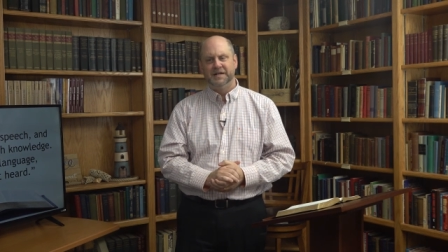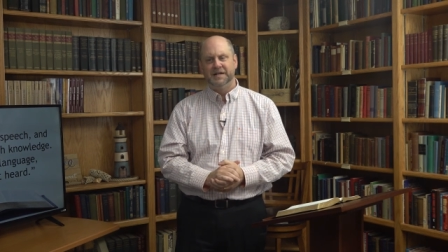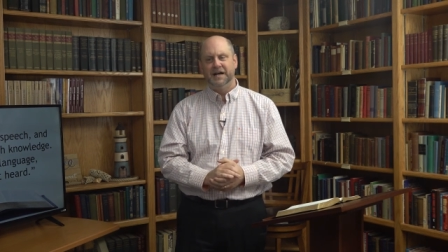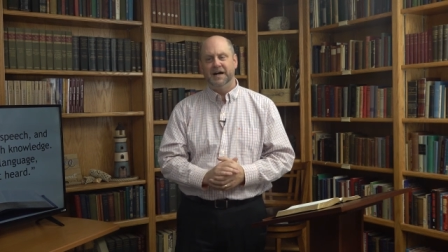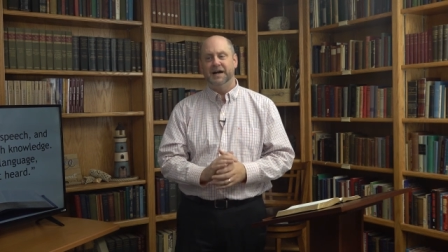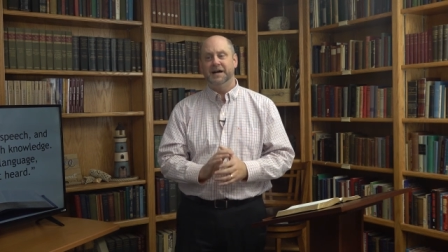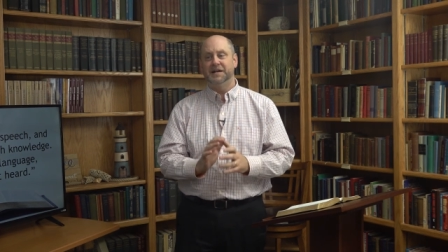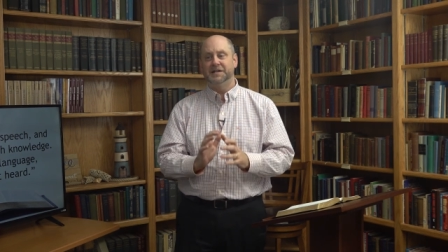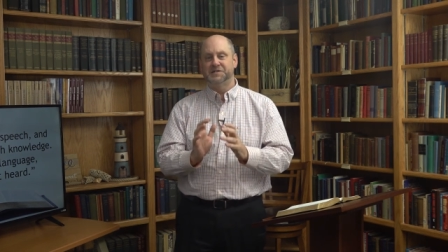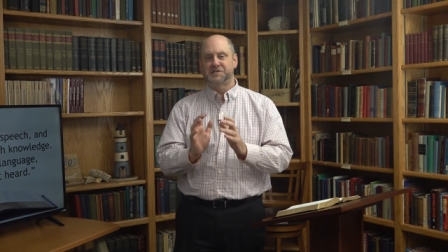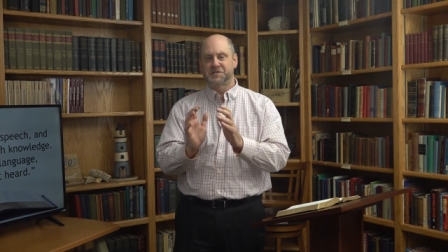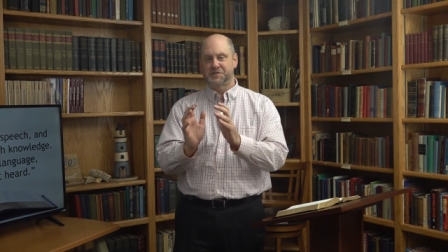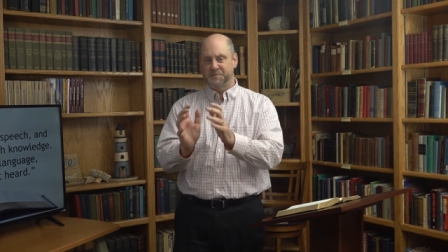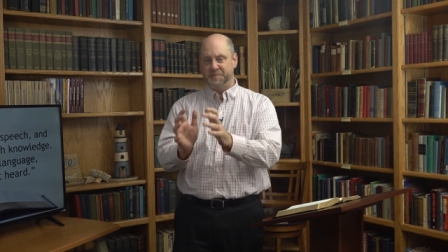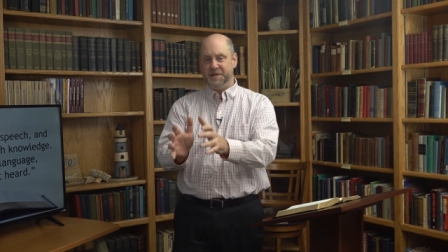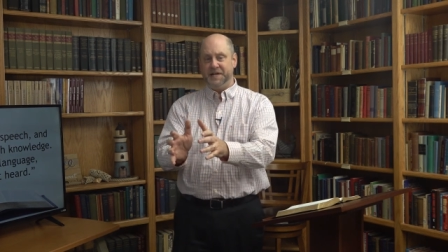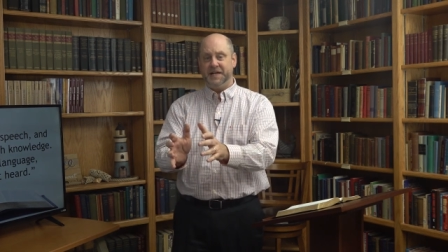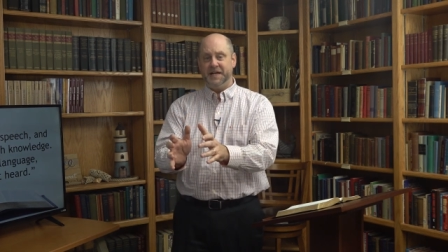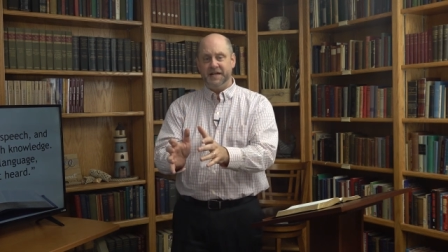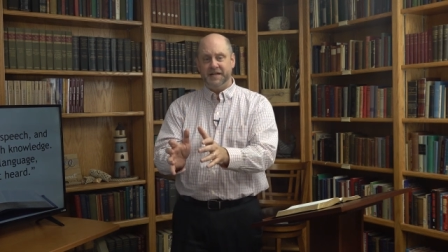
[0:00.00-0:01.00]
God is
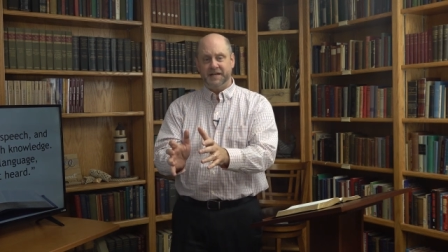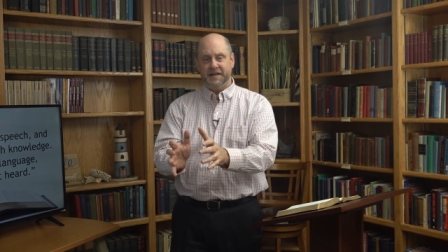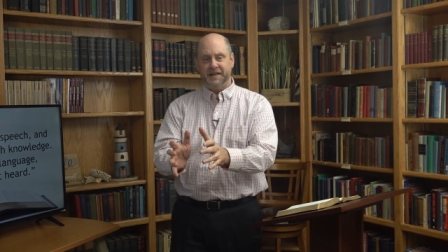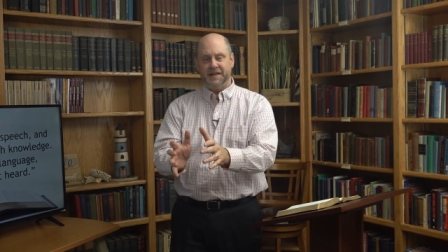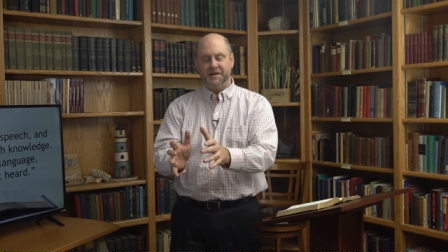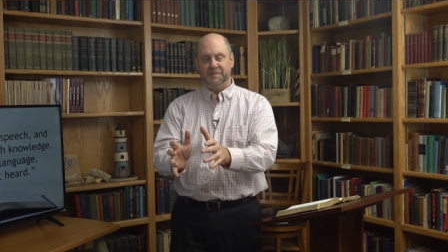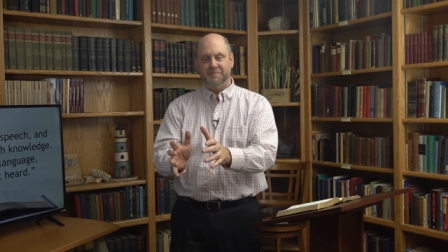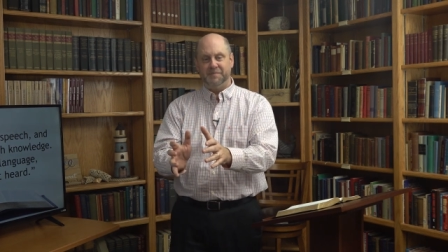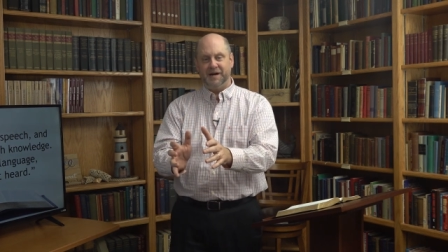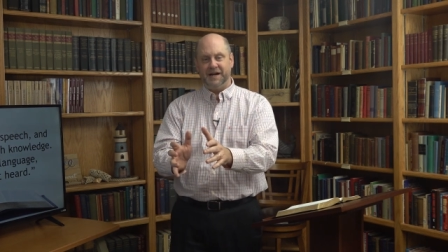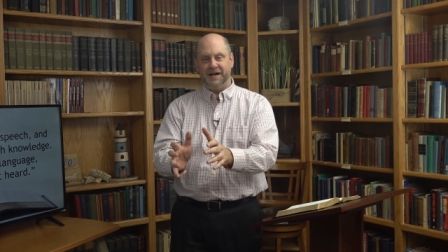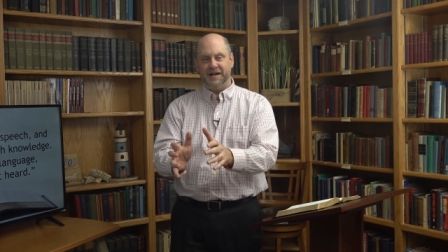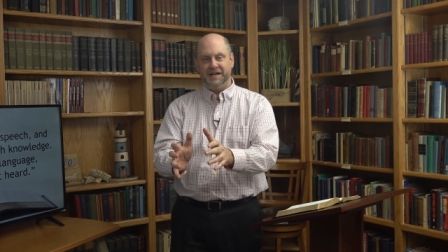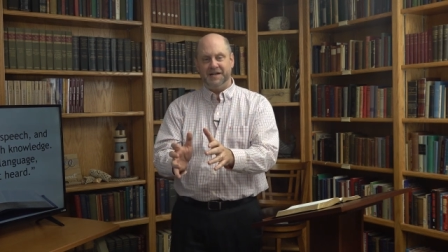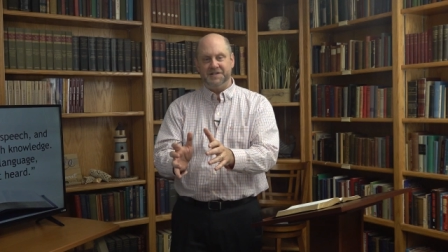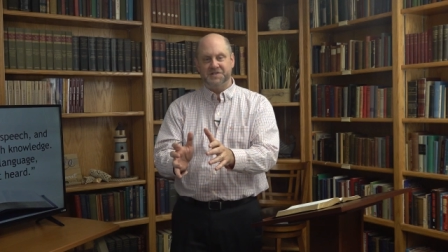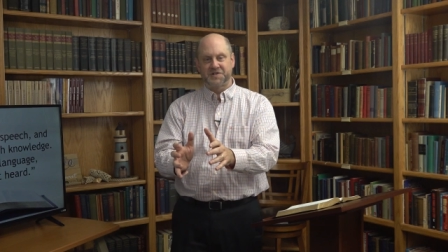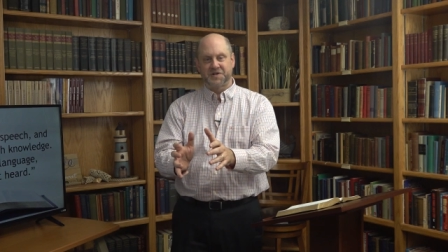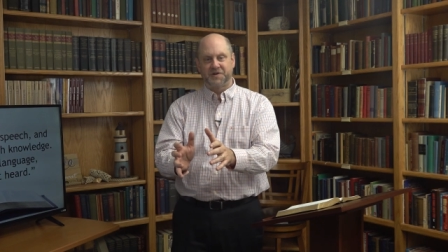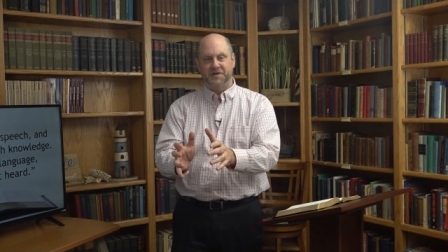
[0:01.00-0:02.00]
speaking to them by
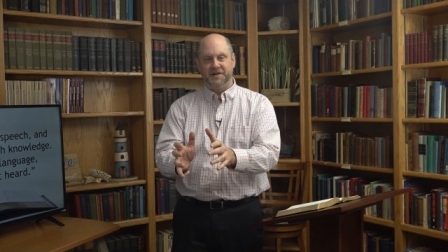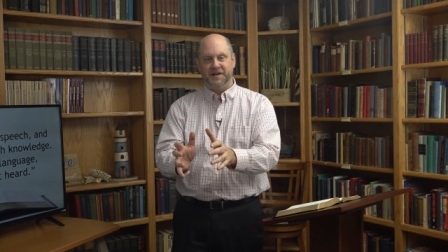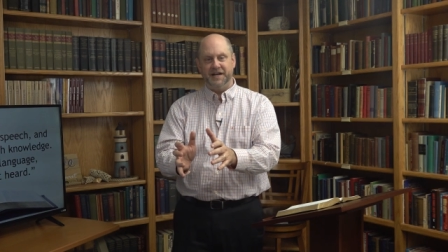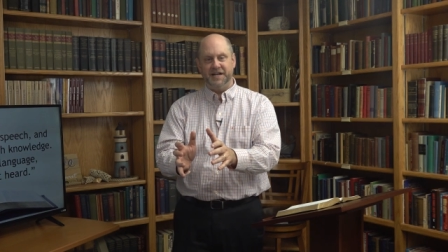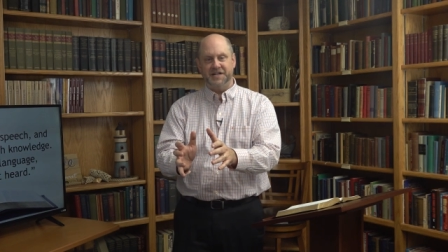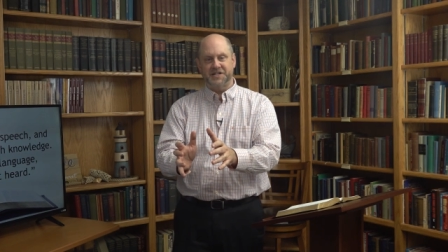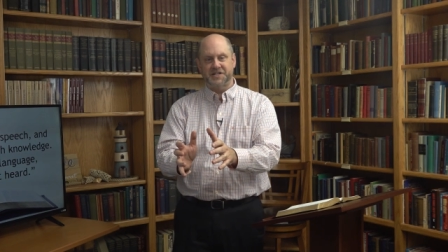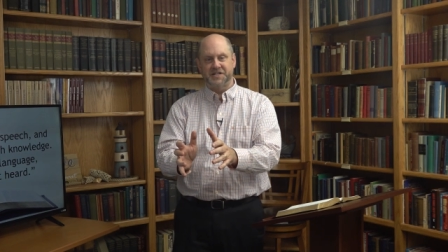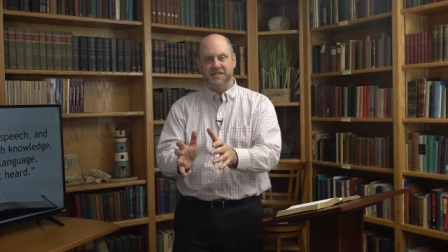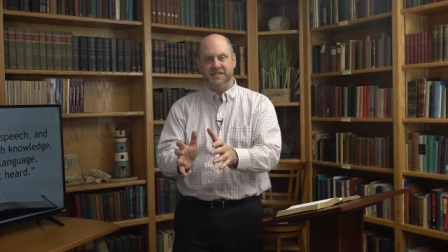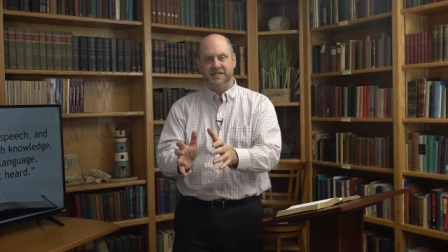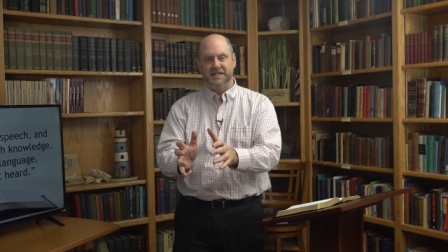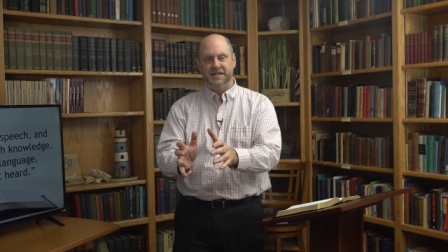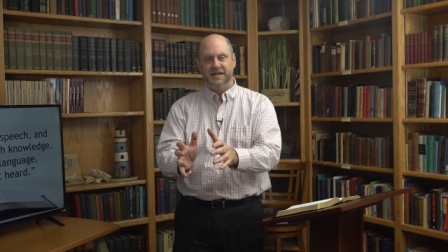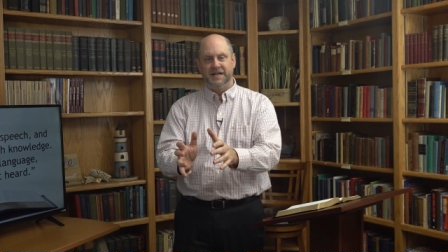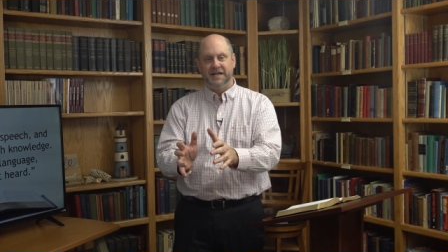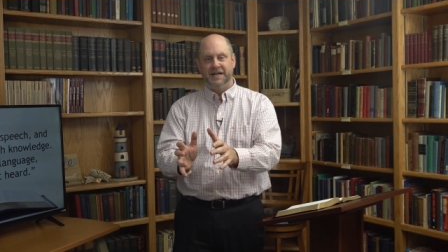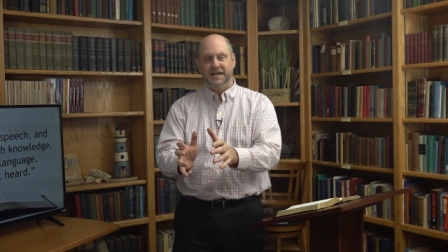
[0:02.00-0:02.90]
His creation,